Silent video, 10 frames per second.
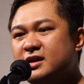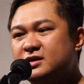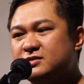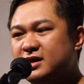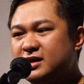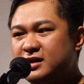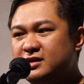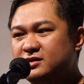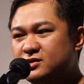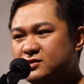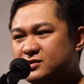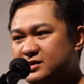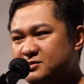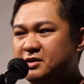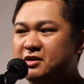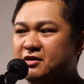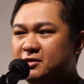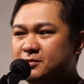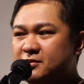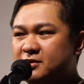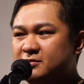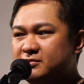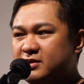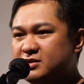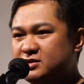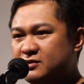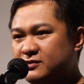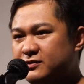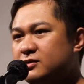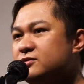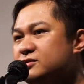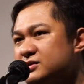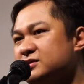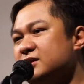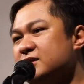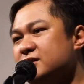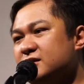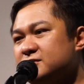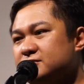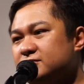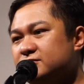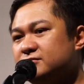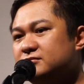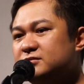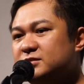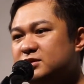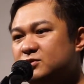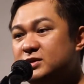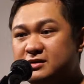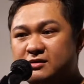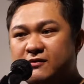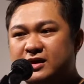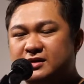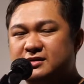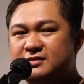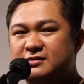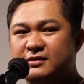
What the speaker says: So I chose this particular poem because of those recent events.